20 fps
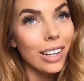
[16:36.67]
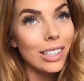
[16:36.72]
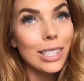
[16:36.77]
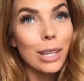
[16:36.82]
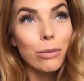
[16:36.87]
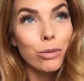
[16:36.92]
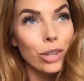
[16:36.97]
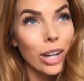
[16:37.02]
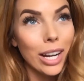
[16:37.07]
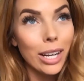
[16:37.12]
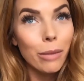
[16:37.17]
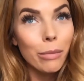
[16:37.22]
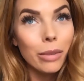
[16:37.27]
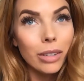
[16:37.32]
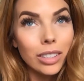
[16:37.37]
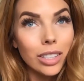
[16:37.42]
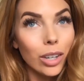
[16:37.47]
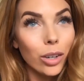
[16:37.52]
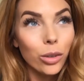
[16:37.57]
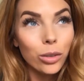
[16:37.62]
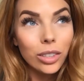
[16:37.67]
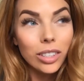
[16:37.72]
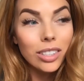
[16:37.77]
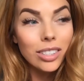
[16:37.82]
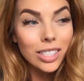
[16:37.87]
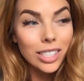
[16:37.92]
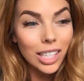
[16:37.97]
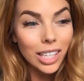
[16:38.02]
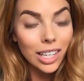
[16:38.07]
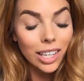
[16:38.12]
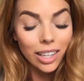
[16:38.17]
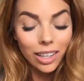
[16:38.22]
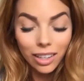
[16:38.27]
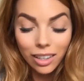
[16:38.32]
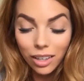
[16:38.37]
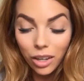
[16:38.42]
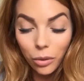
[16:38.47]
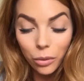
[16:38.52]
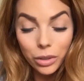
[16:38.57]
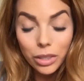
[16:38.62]
because I'm trying to build our own little city
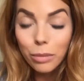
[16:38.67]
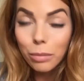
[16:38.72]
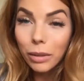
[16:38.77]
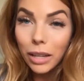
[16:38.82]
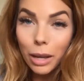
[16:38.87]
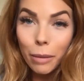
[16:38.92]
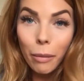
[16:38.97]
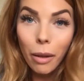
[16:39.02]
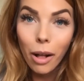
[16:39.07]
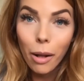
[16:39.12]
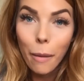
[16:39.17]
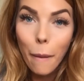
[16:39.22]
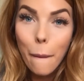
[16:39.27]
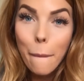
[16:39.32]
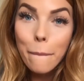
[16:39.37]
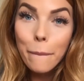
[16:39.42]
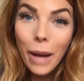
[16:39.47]
and no one's playing ball.